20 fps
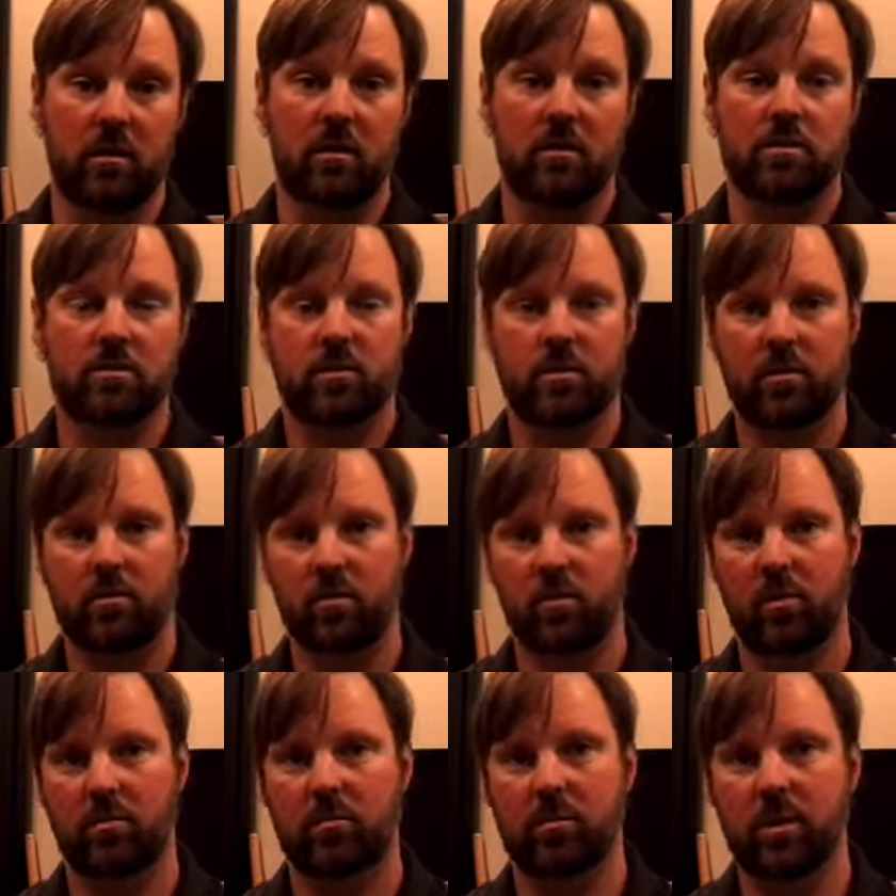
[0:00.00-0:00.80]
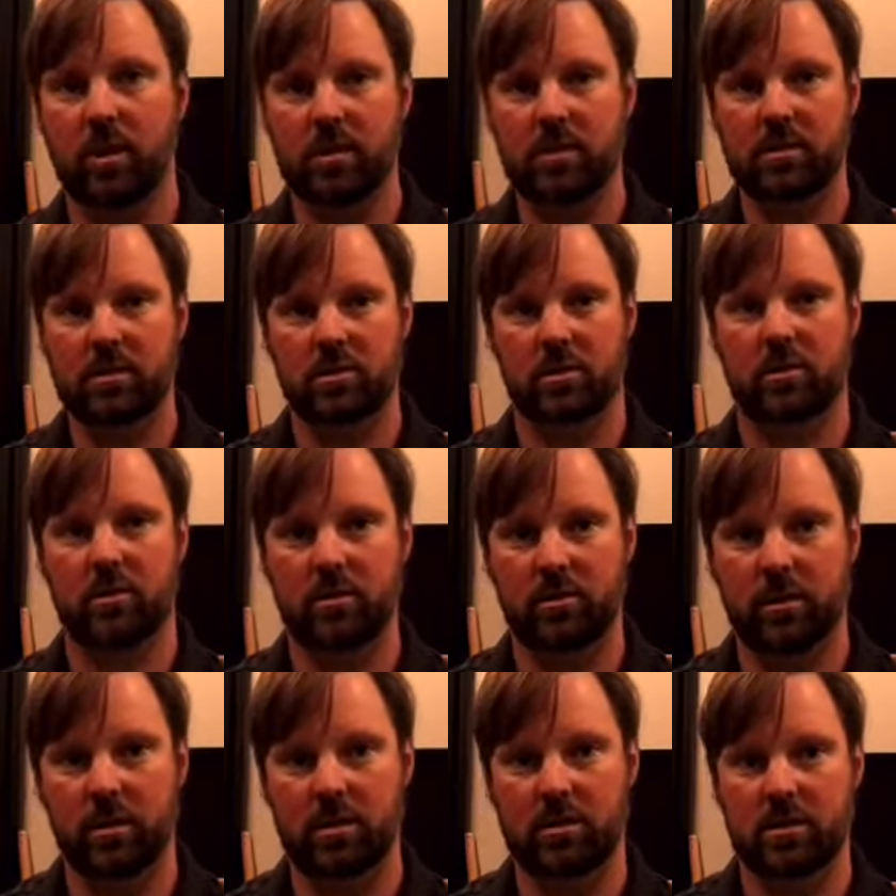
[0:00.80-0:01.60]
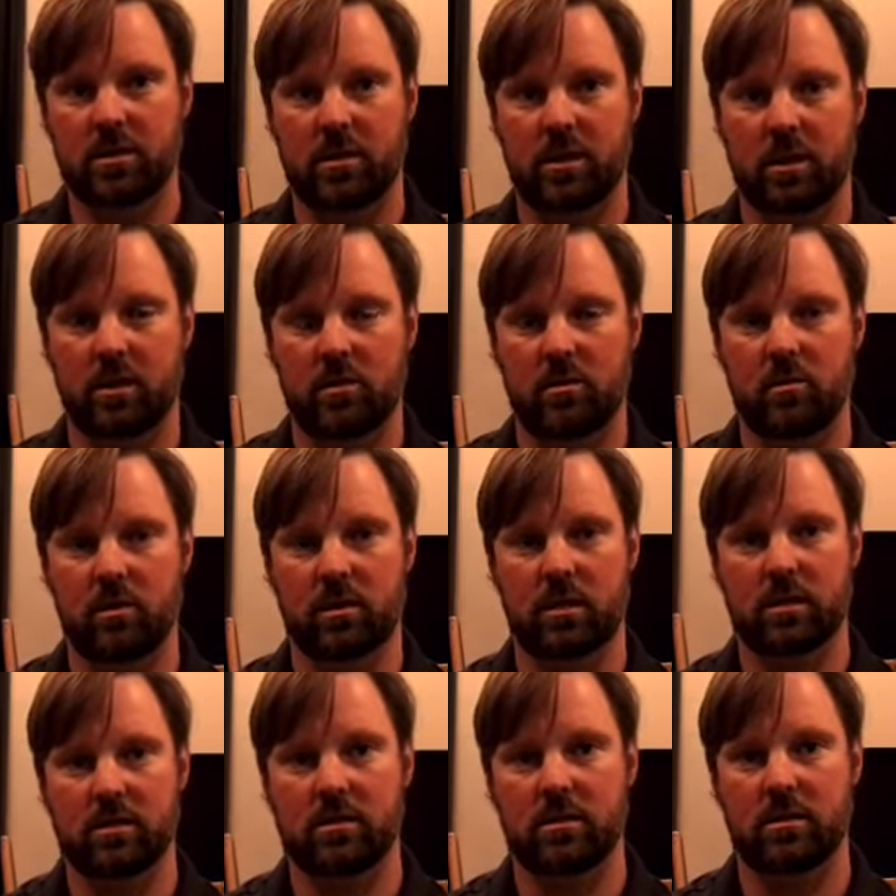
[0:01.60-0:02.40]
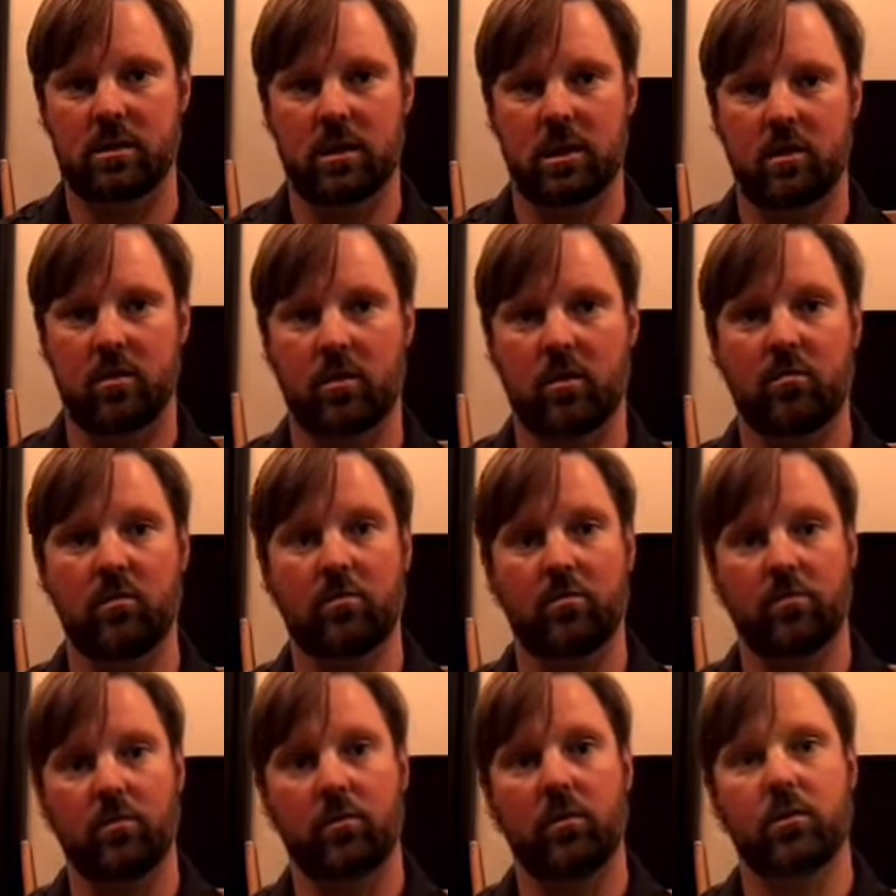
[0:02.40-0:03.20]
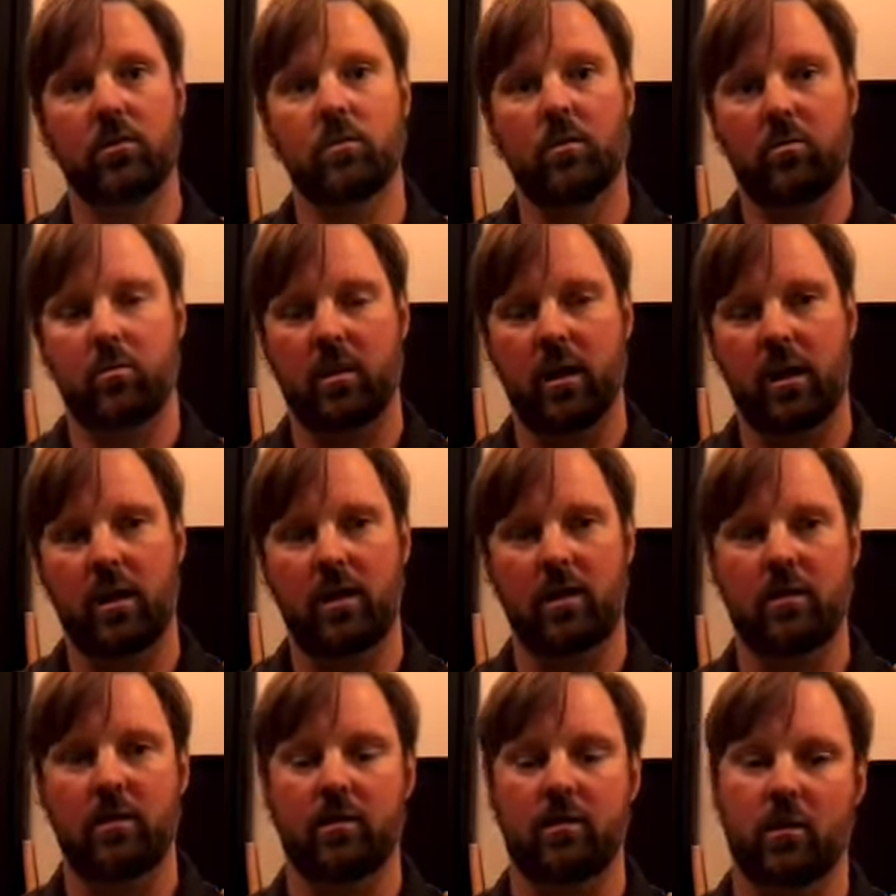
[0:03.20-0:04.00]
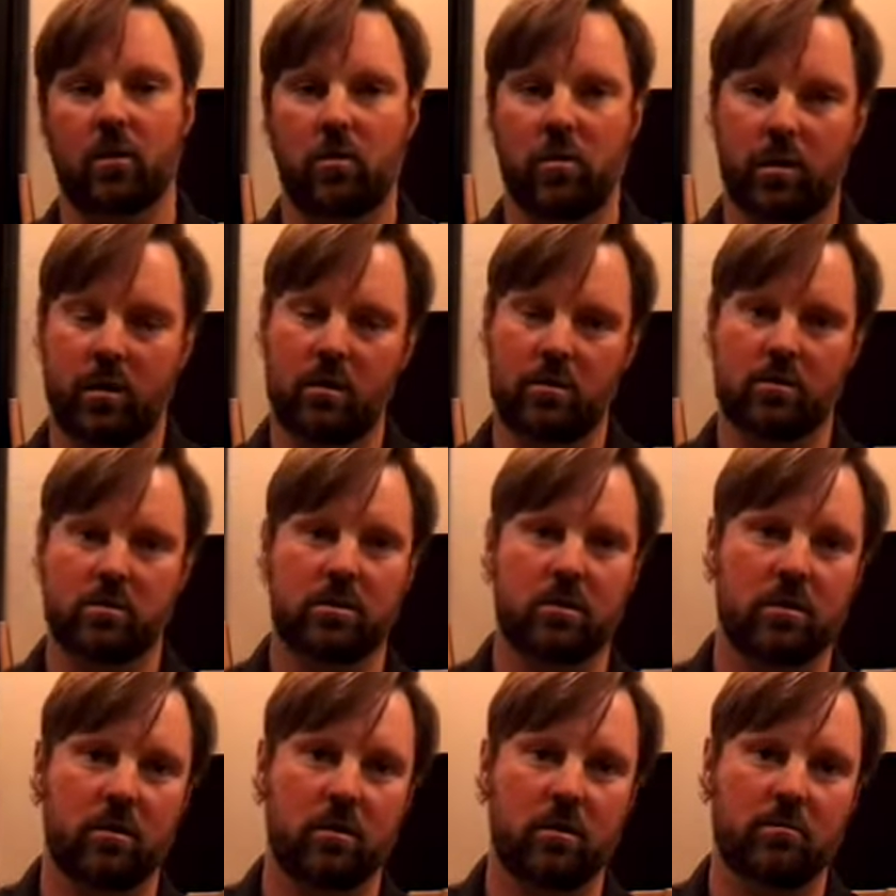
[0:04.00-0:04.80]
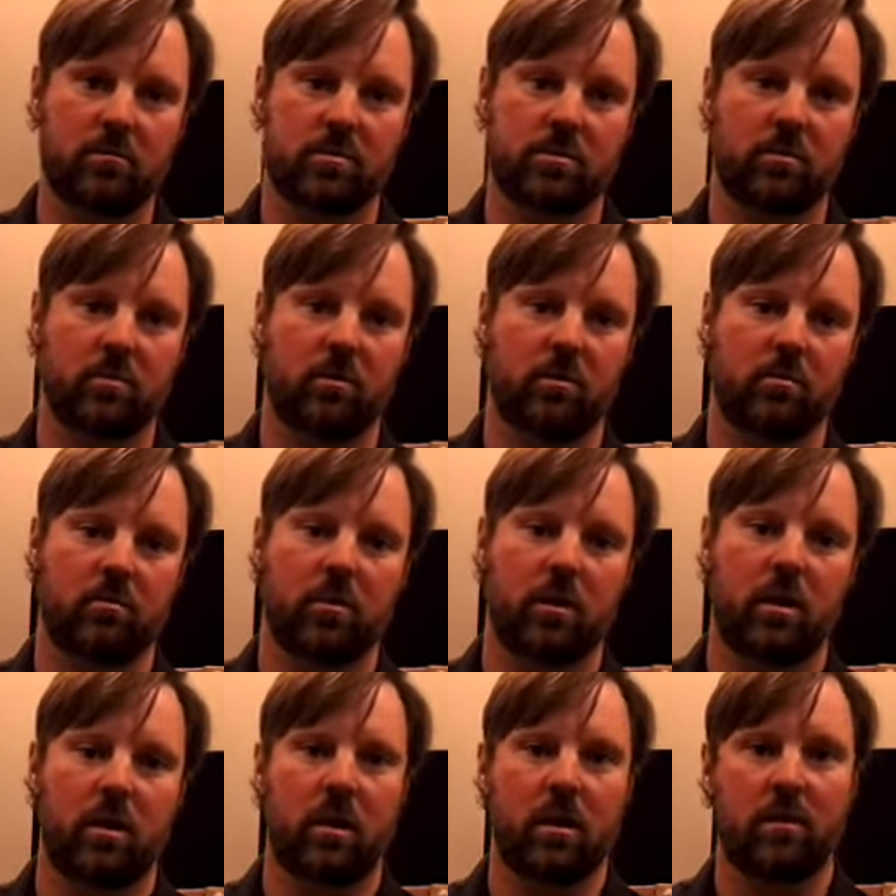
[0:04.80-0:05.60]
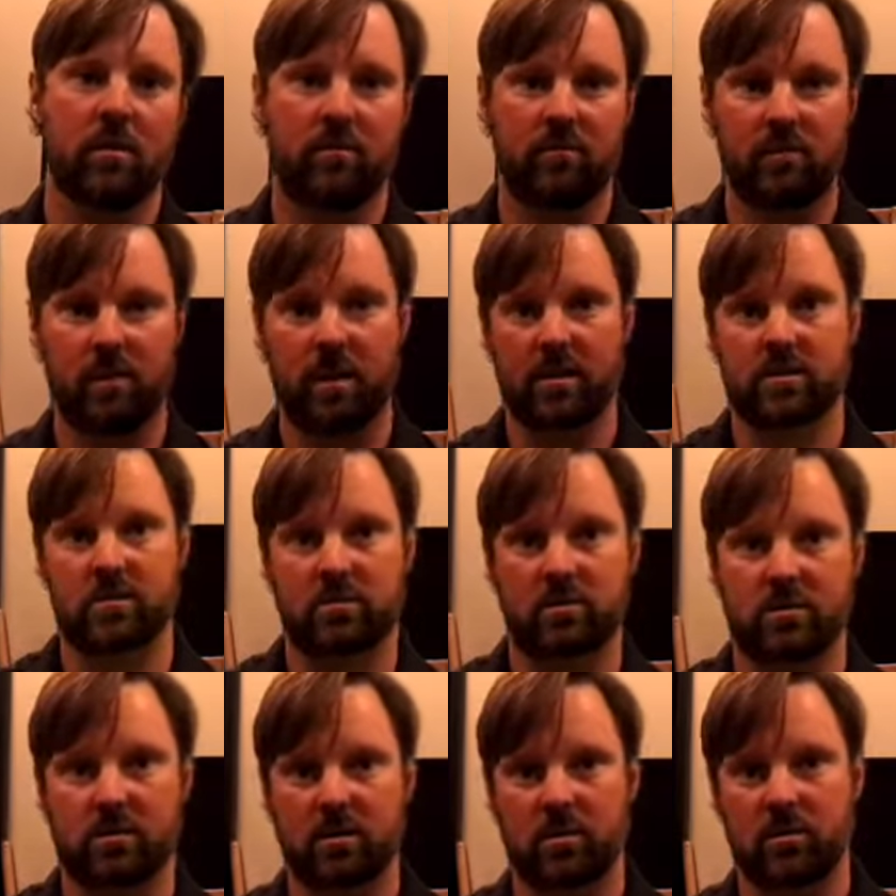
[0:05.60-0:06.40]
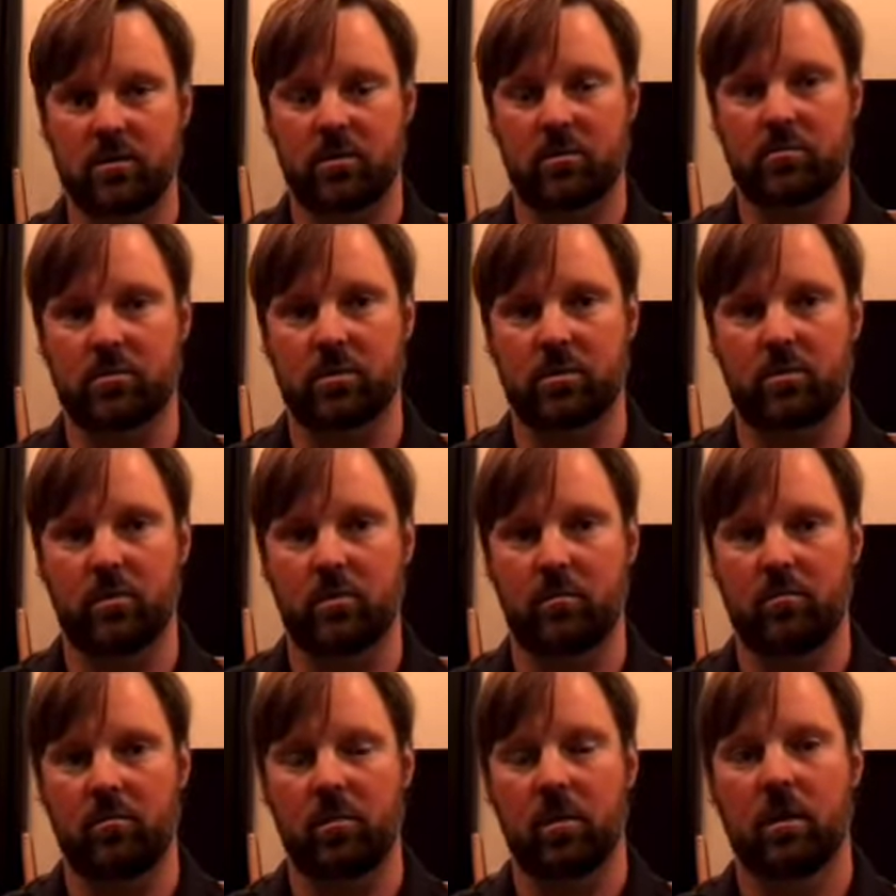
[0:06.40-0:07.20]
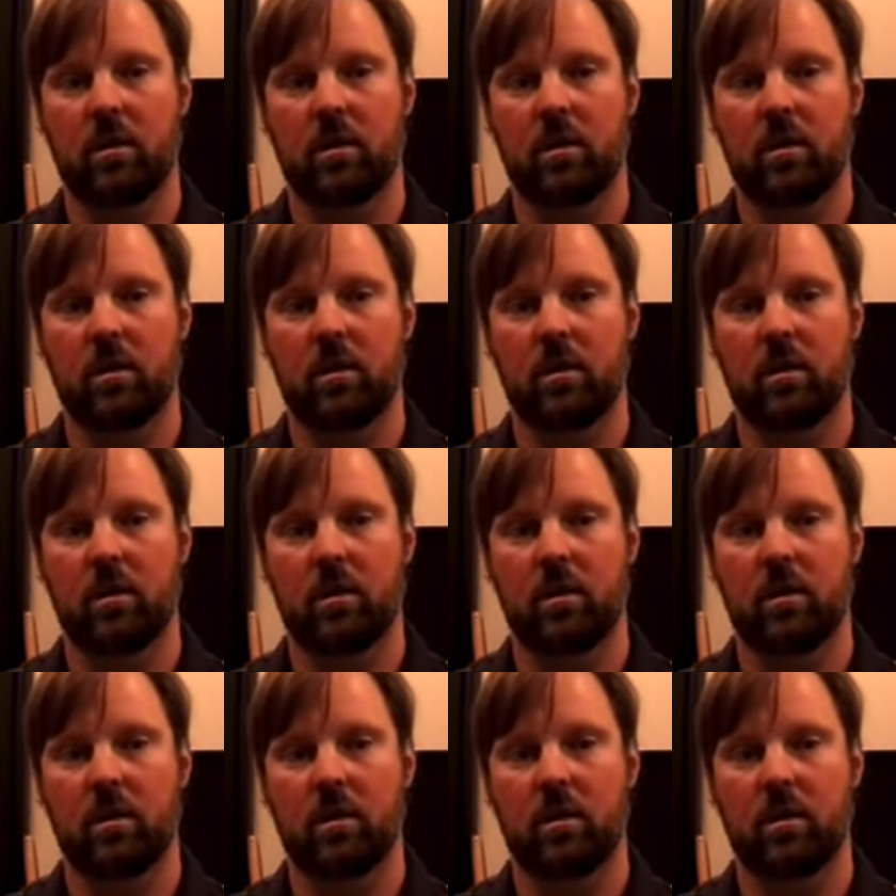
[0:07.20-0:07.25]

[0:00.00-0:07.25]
So the more blood circulation that you can get to the area before you apply it, the quicker it's going to absorb and the faster it's going to absorb.